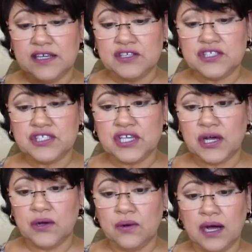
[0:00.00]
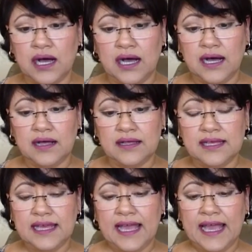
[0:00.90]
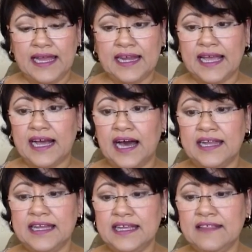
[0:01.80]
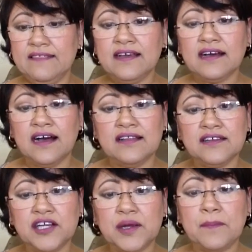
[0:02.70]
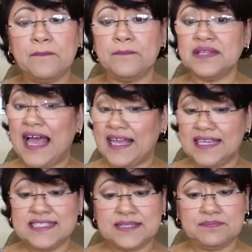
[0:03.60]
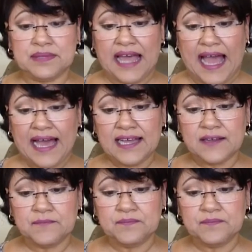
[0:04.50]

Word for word: So, uh, and I got it in the color Blackest Black,